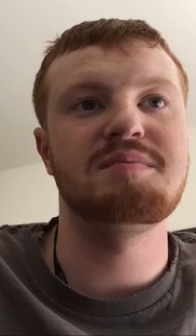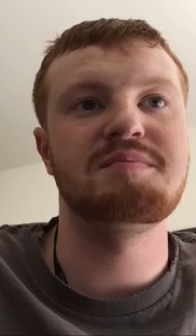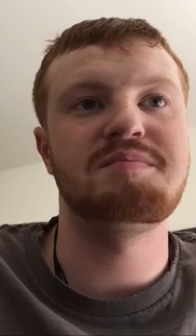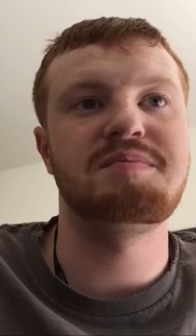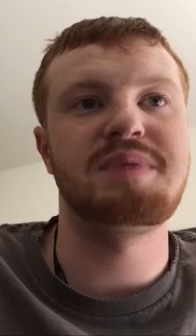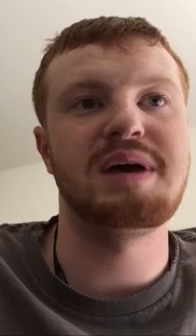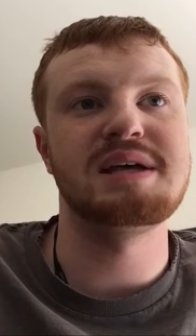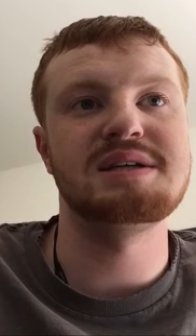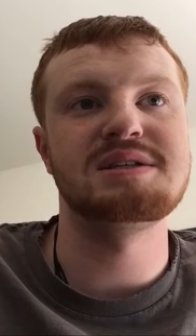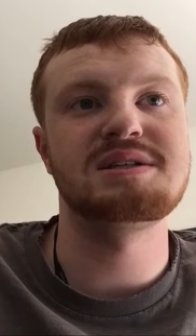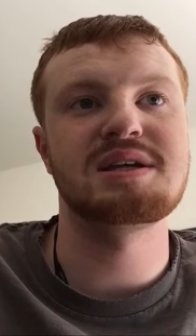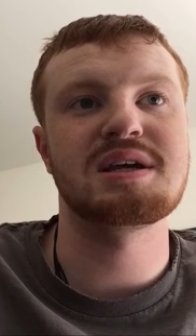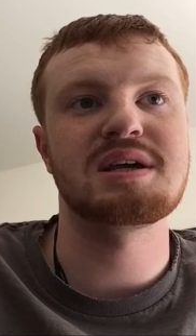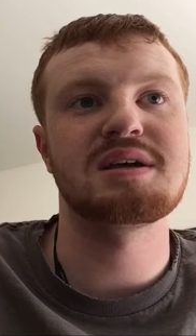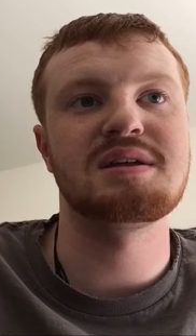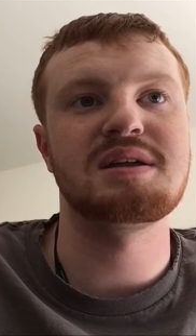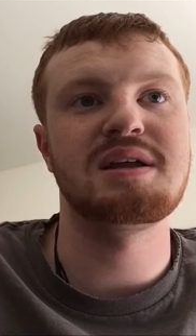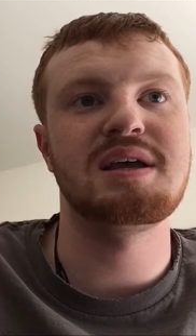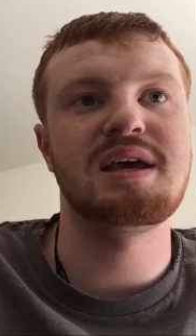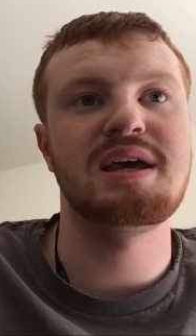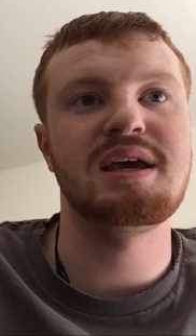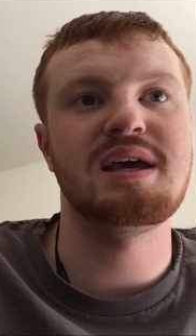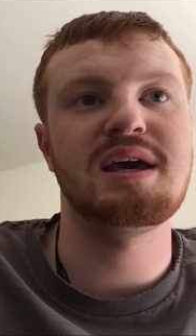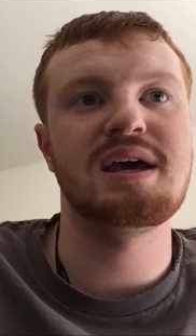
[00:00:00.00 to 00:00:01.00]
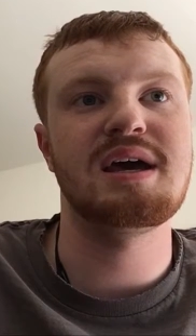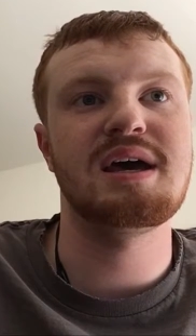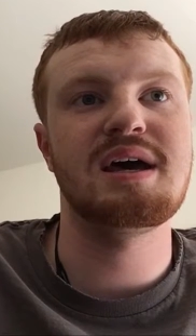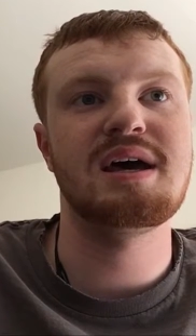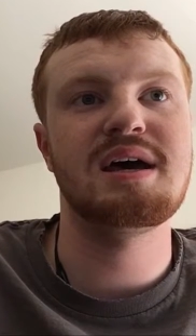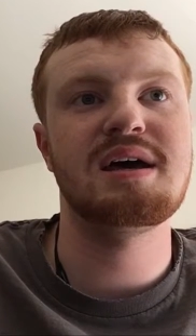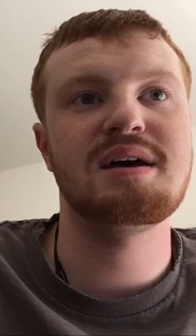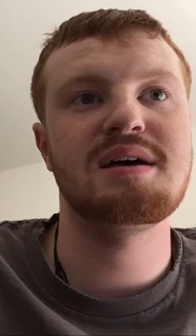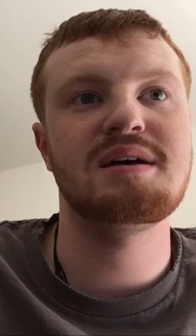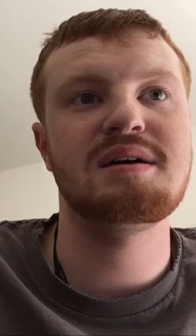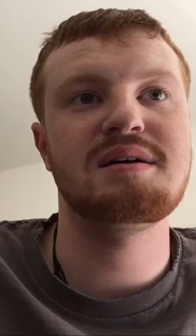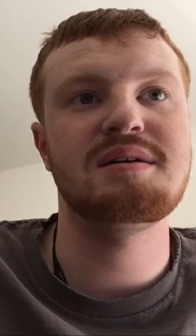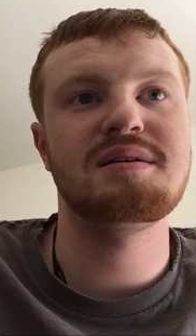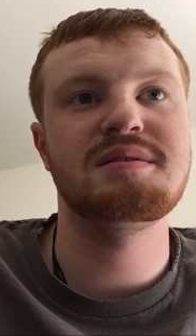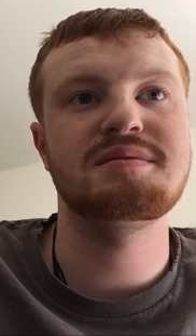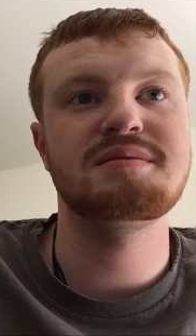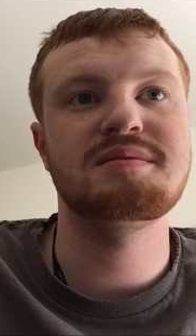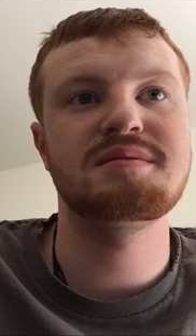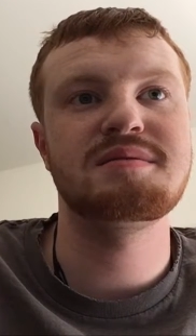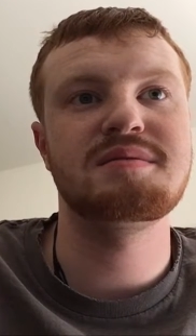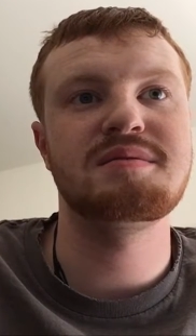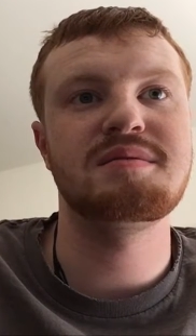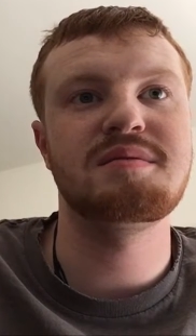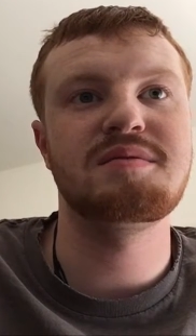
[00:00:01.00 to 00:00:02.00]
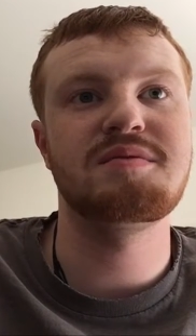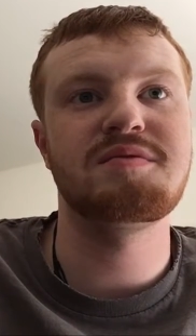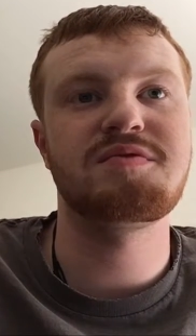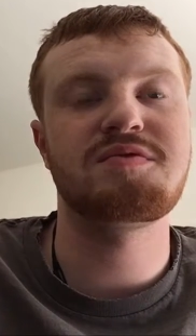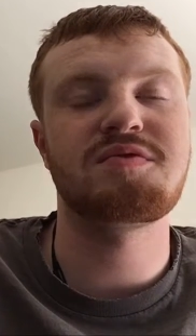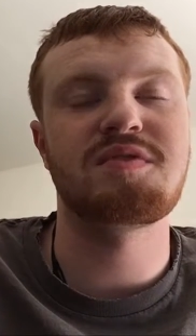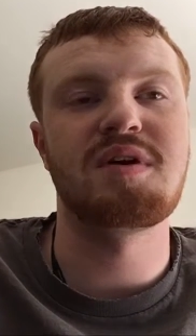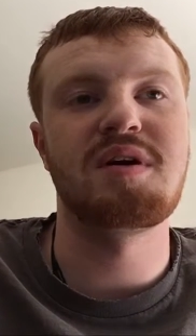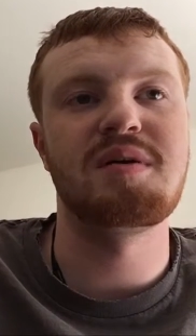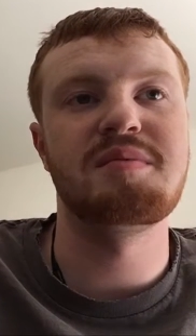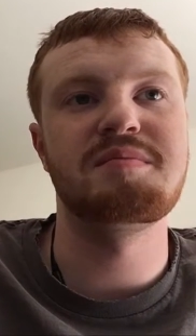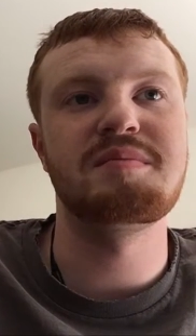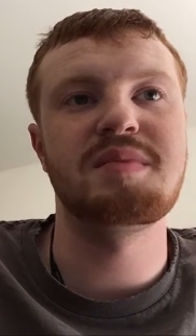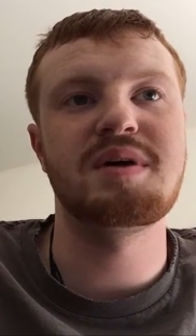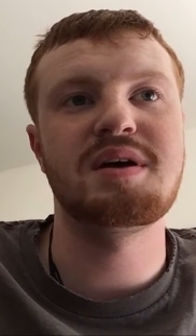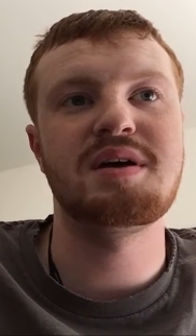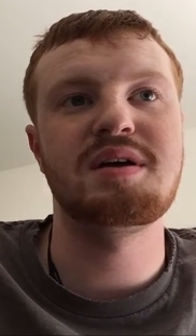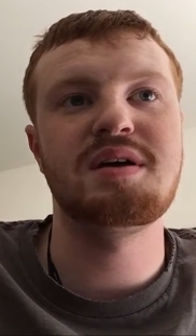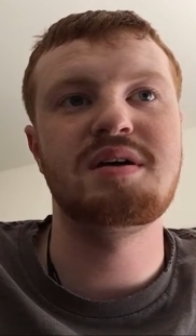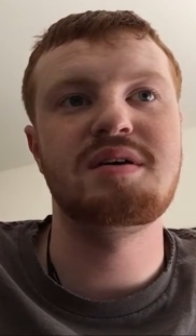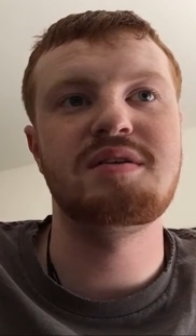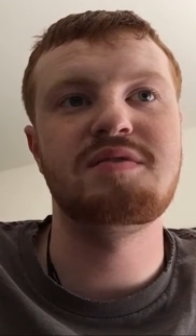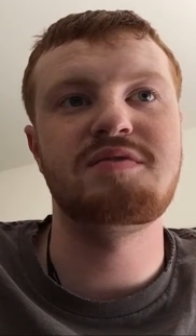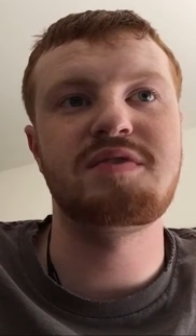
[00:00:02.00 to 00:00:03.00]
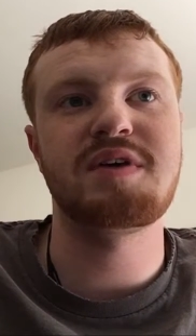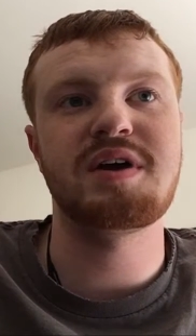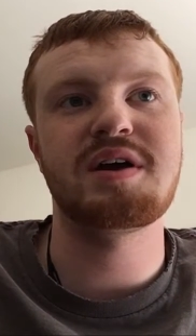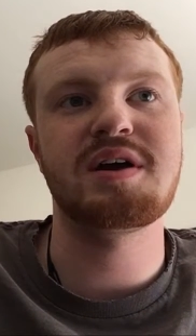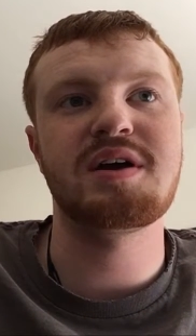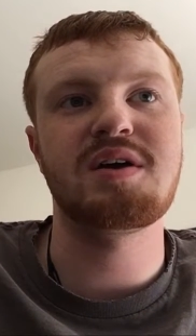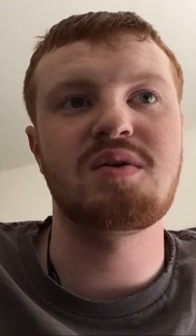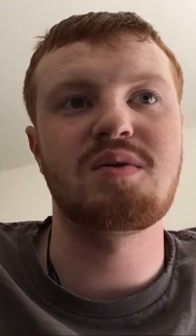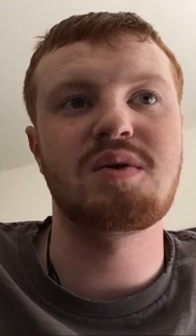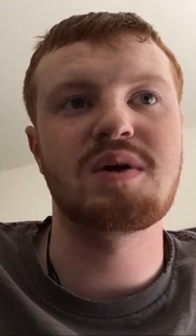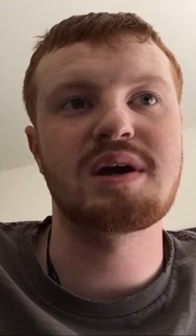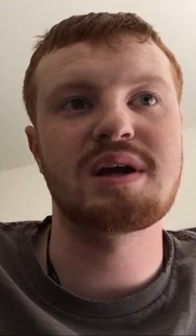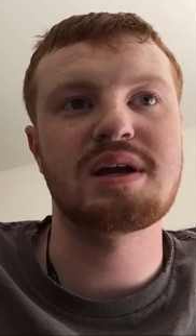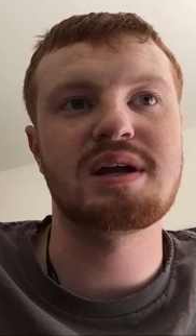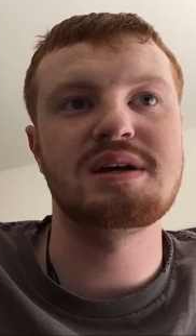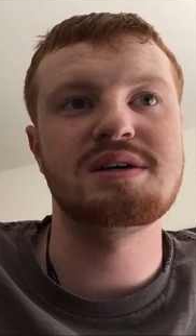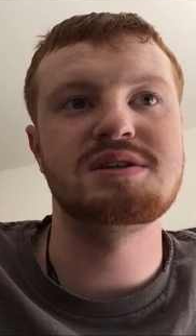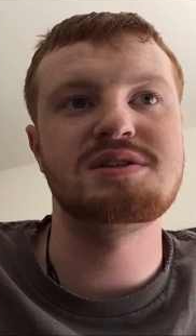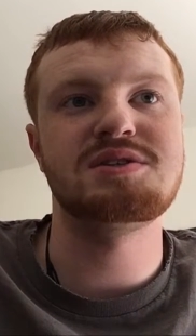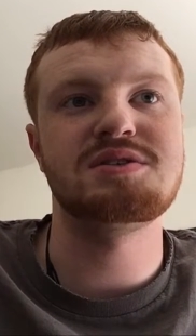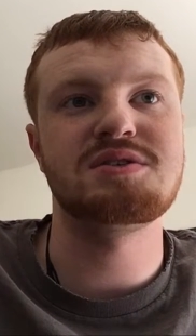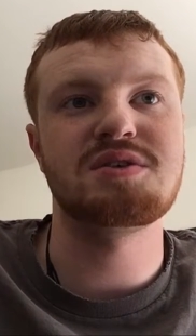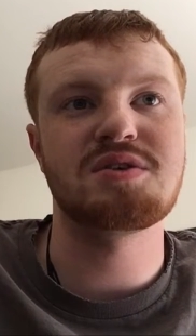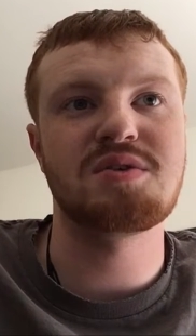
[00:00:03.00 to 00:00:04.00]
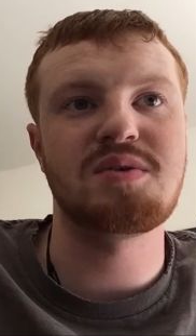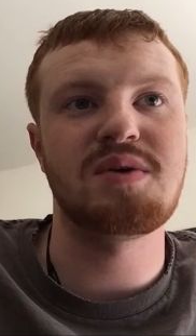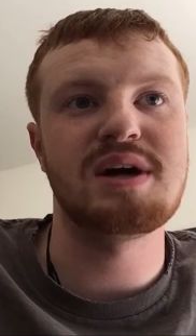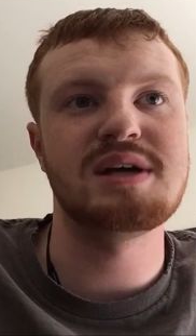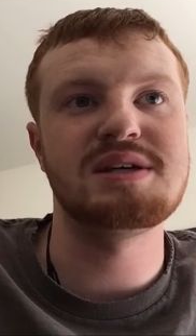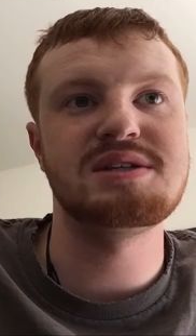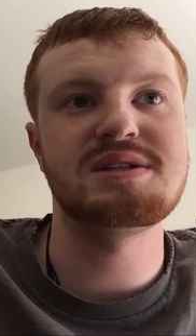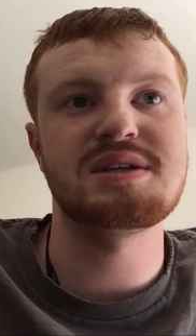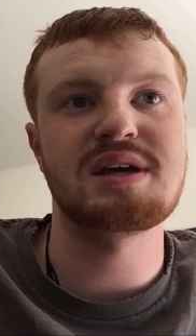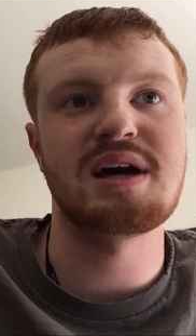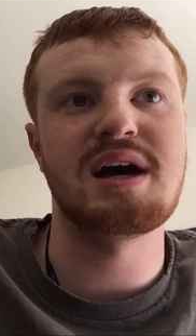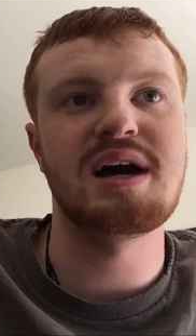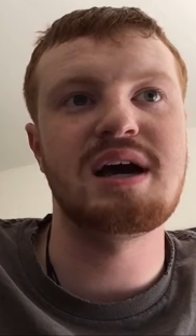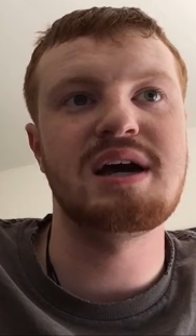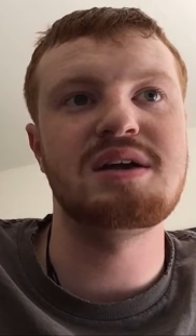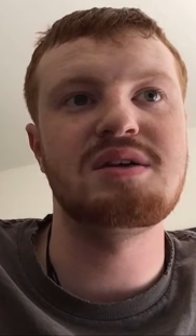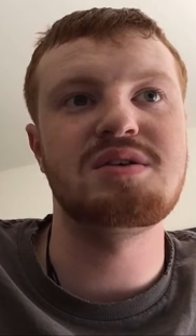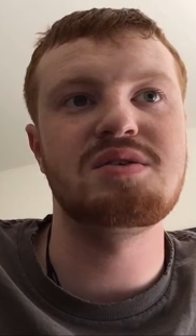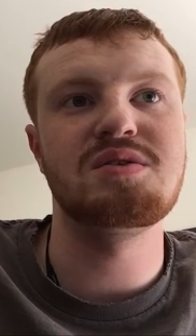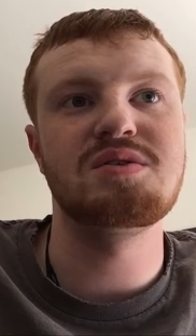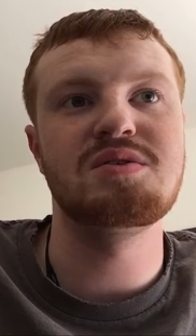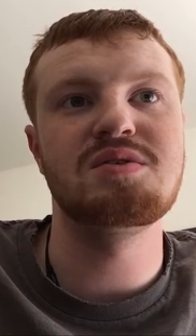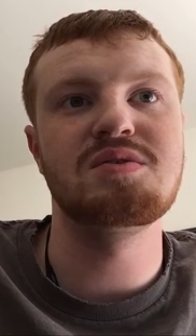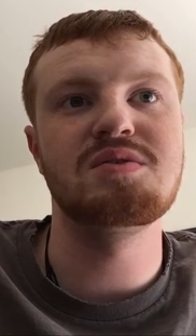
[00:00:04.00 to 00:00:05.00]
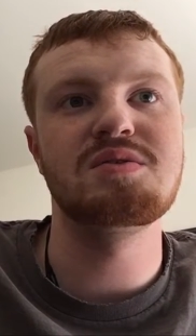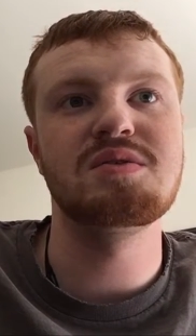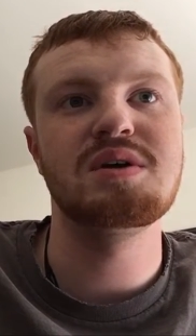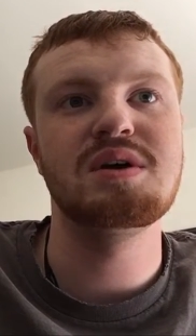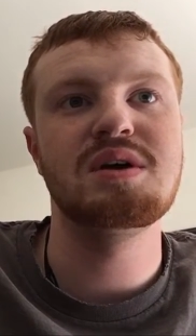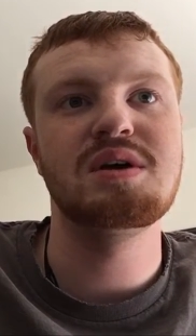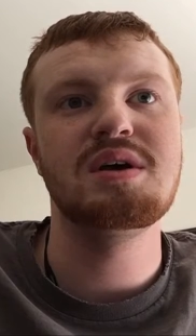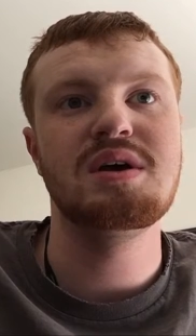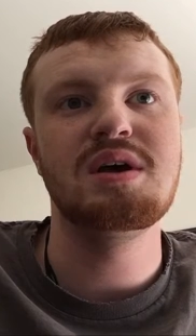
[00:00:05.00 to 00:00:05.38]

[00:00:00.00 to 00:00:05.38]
Basically, from a very organized Uruguay side who,